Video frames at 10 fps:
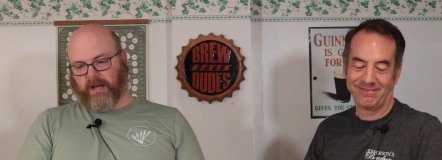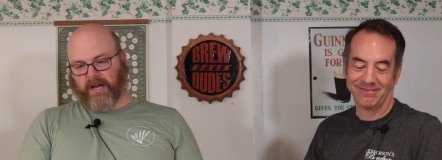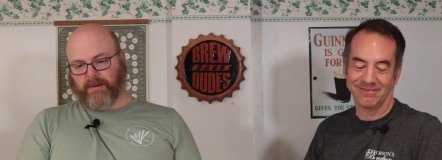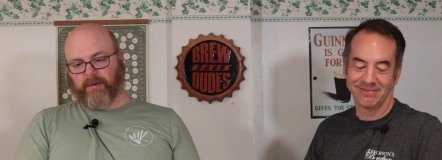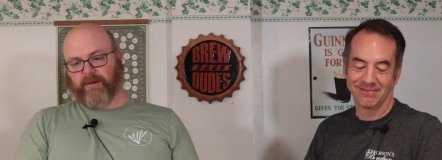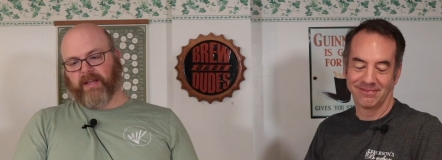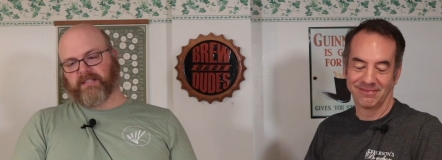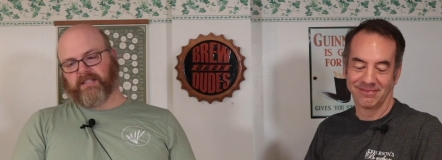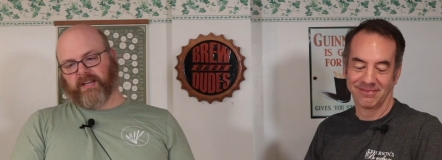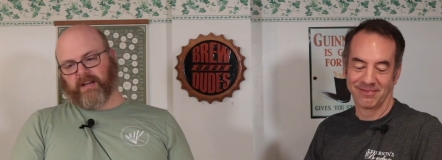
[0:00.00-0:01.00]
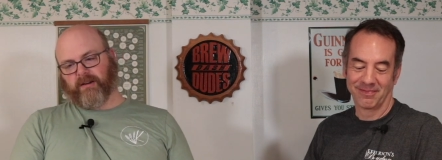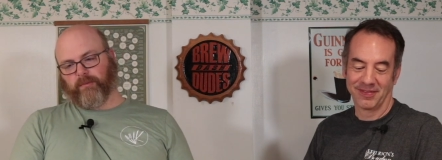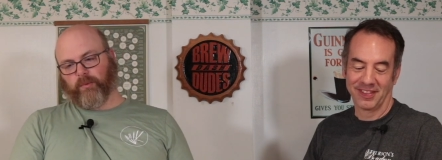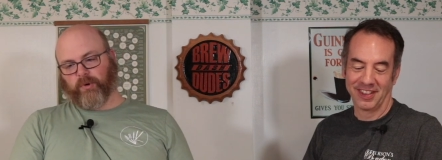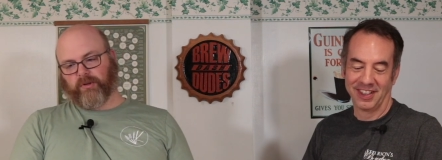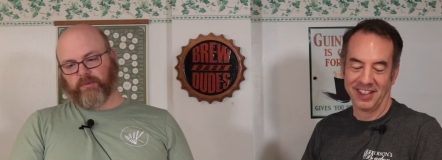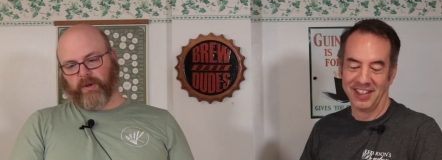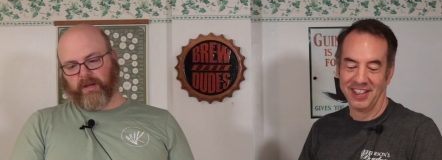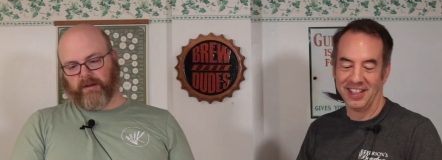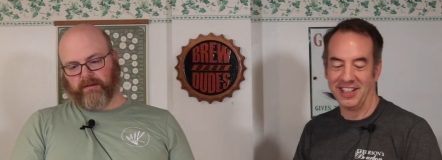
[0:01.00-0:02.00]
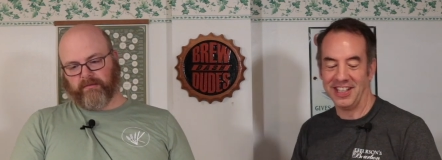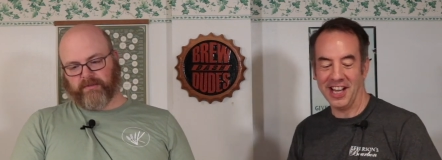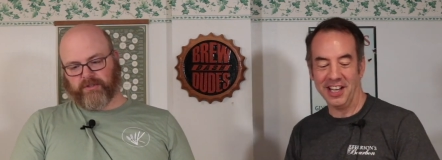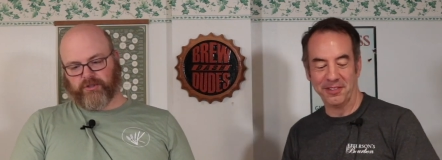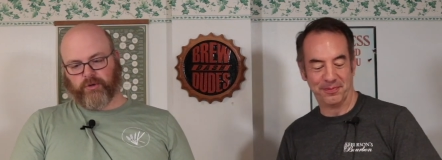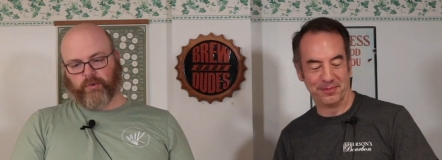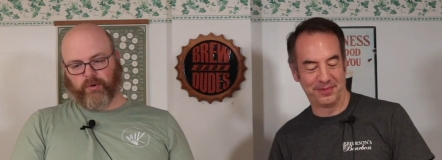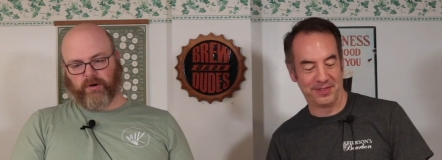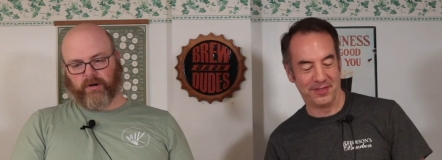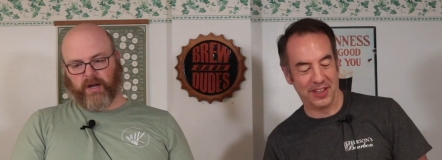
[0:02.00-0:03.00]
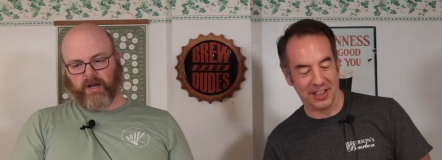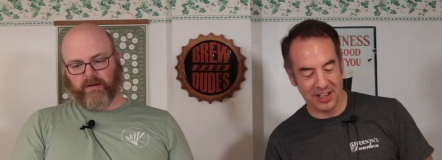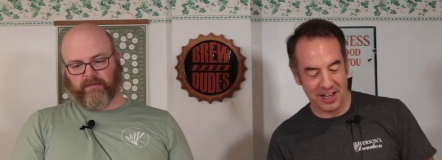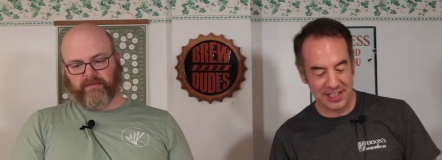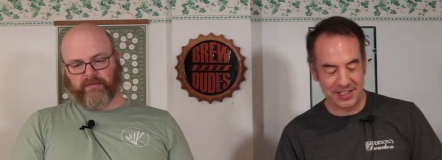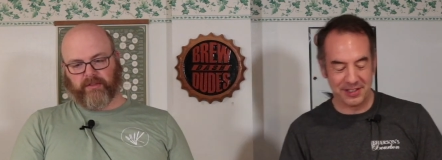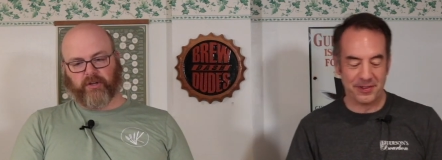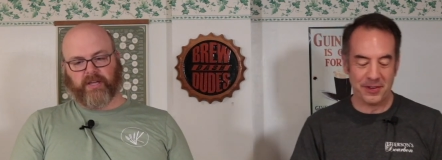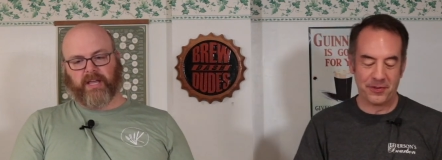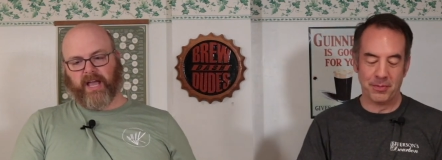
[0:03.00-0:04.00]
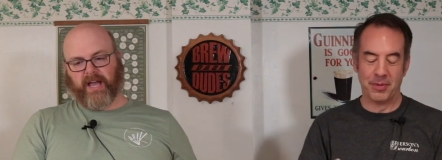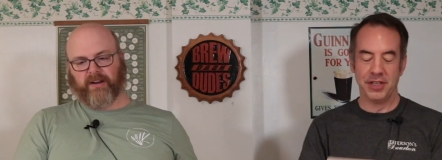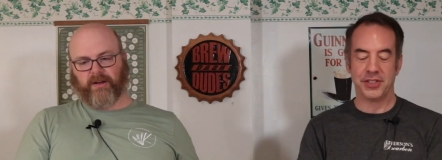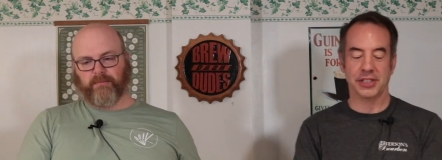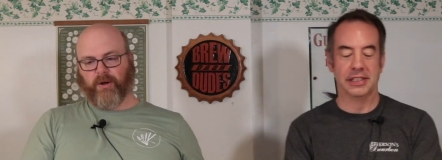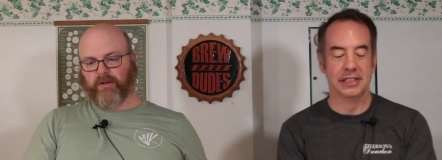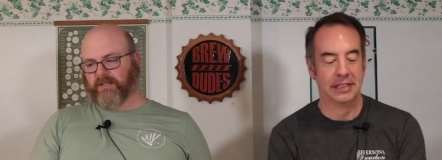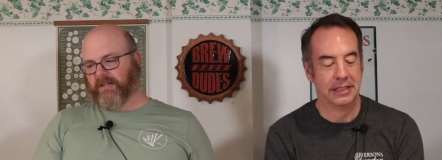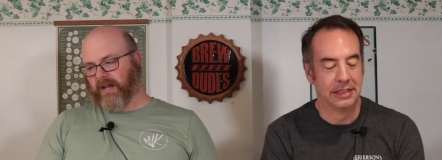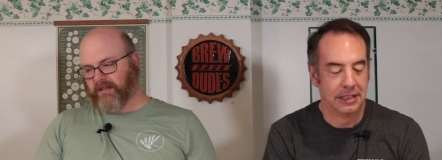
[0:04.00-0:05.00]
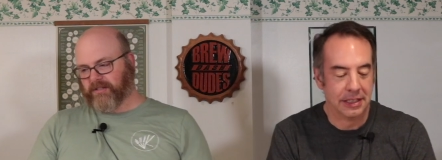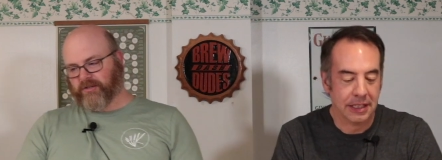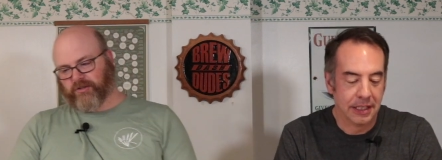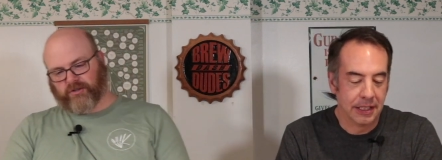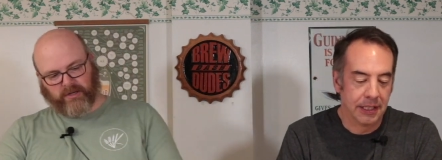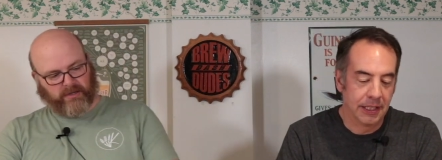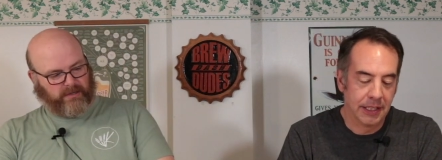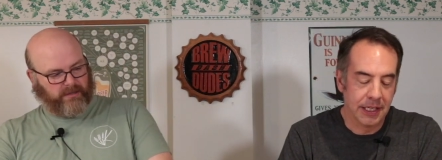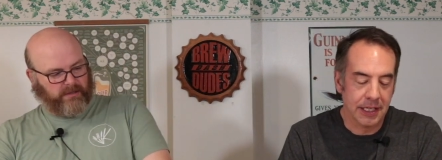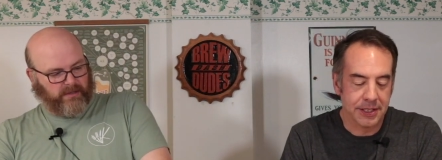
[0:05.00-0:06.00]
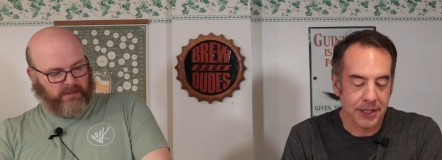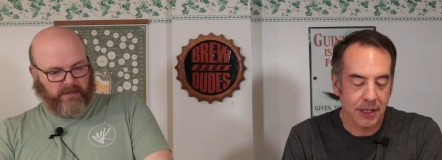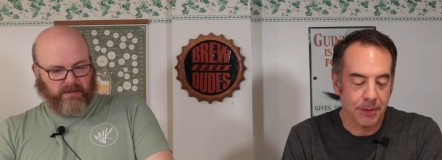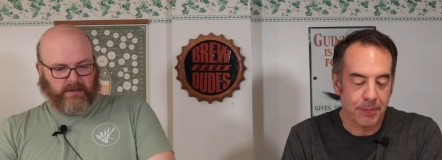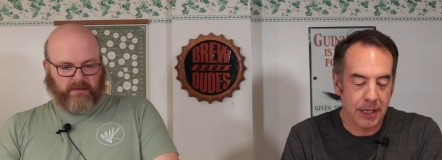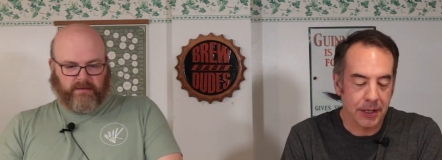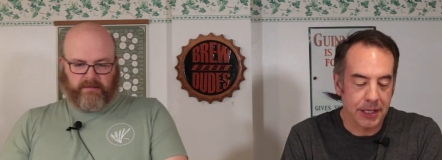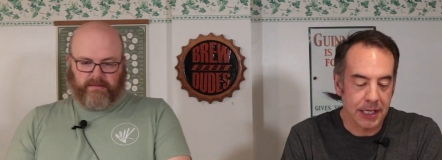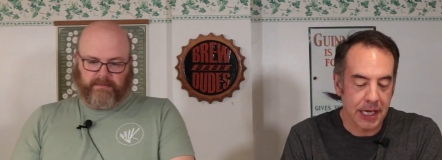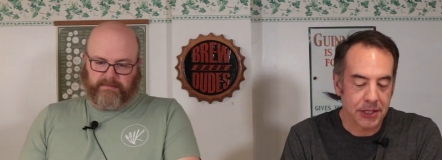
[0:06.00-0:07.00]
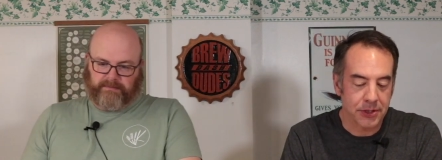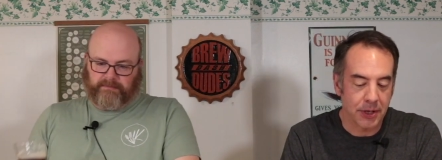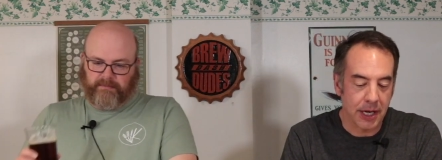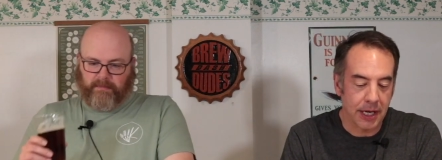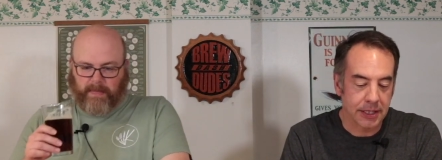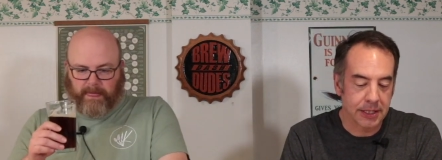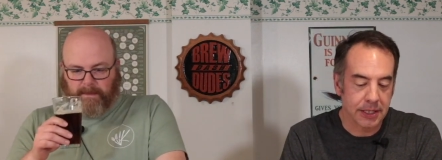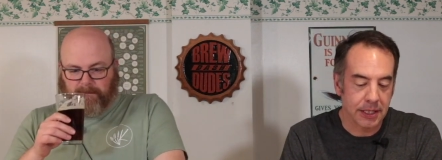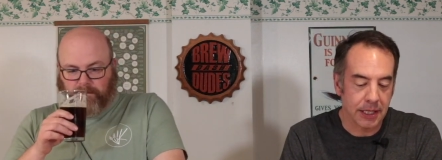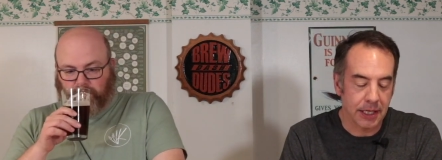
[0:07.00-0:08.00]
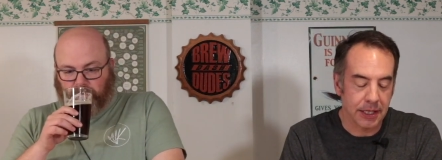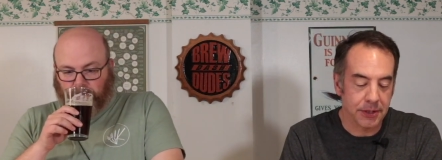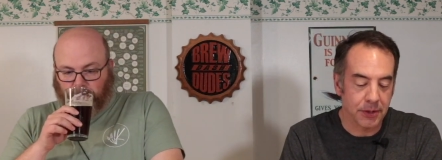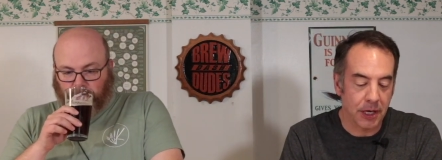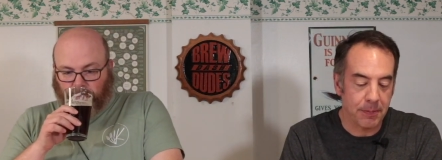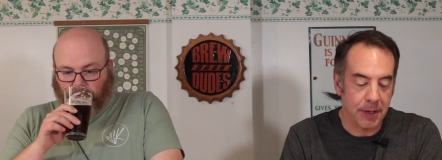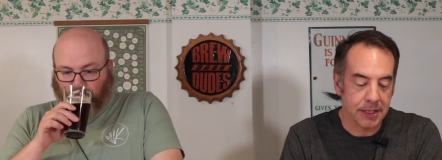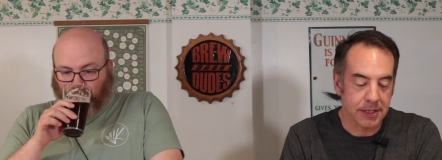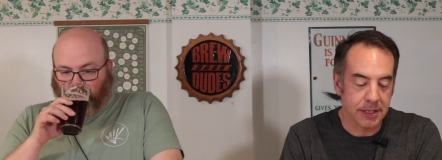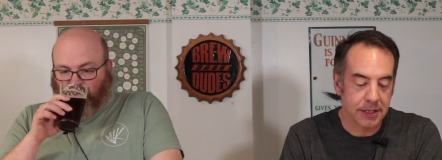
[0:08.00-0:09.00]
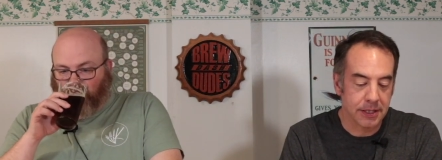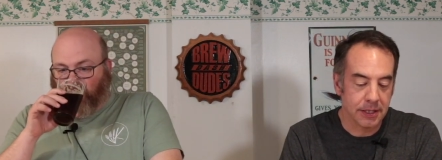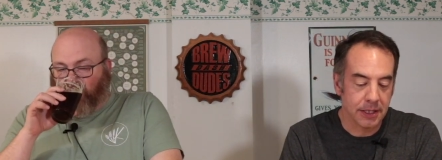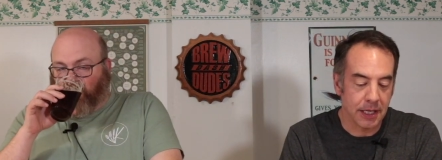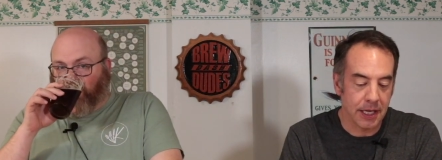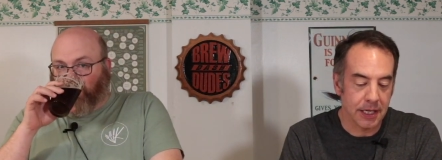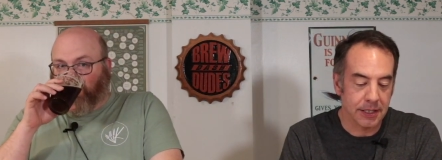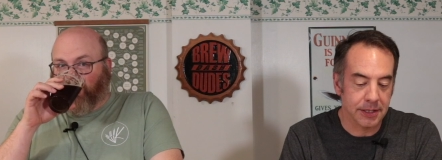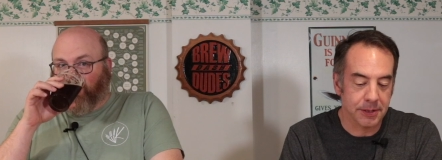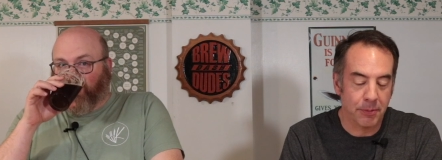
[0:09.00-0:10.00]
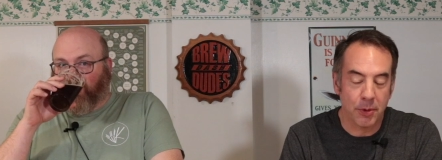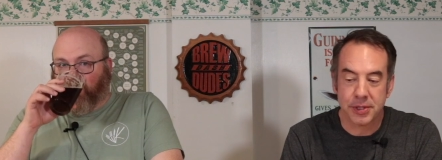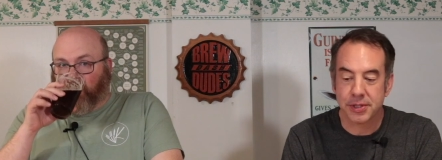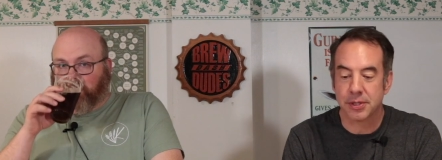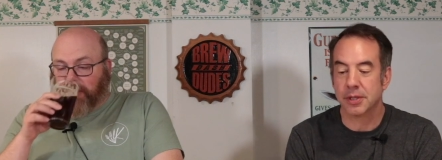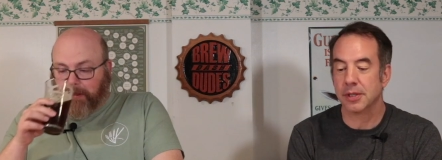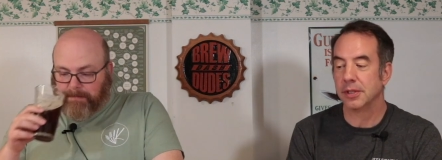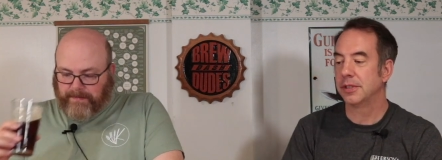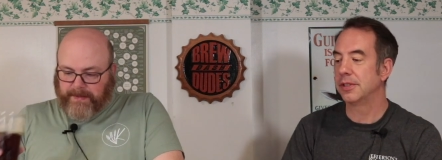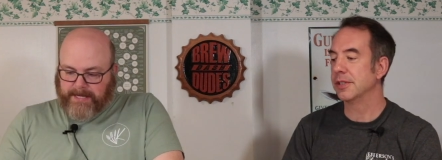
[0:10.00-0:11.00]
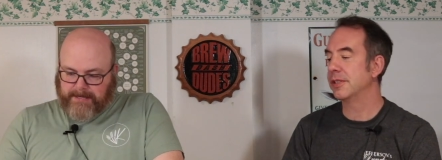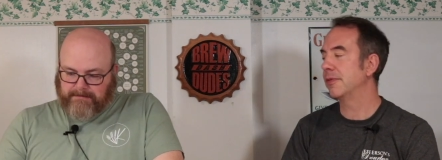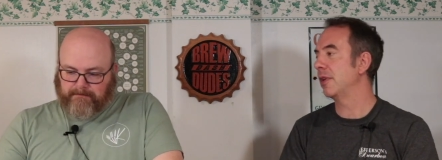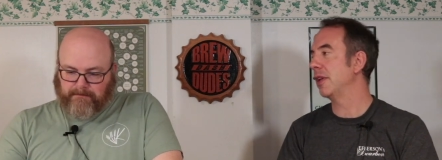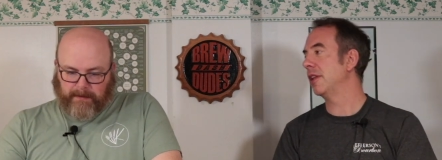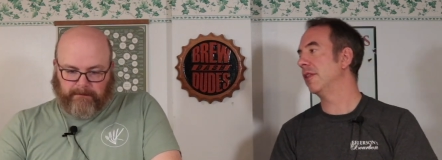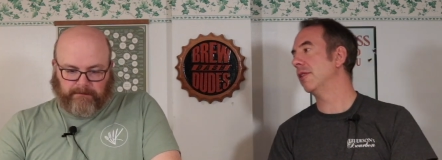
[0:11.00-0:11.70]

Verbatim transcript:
Speaker 1: Uh, anyway, that's like a whirlwind yeah. tour of, lots of looking at a malt analysis sheet.
Speaker 2: And it's all about the extract, uh, the dry basis, and moisture, just in